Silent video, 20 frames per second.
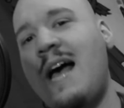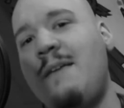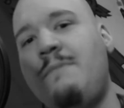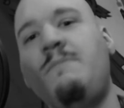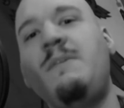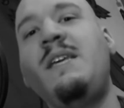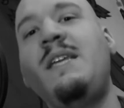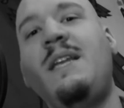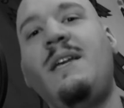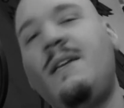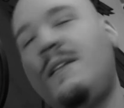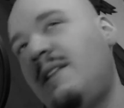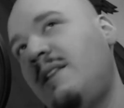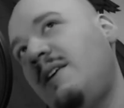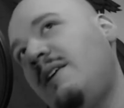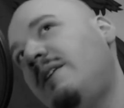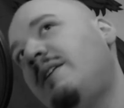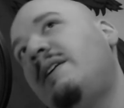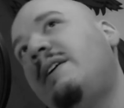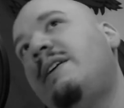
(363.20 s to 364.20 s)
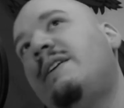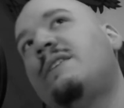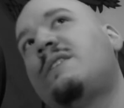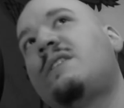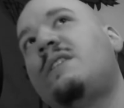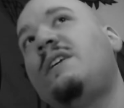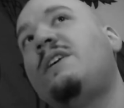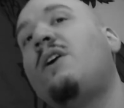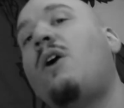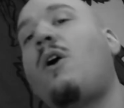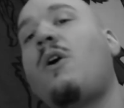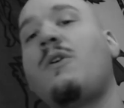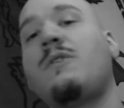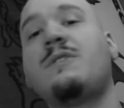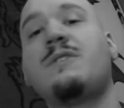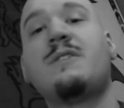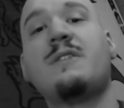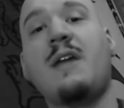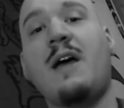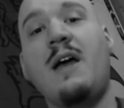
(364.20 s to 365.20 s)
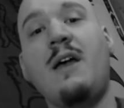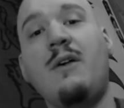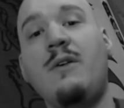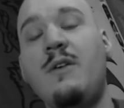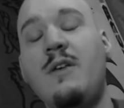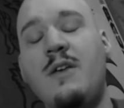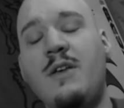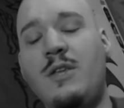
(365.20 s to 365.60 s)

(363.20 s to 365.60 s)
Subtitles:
immediately is the art style.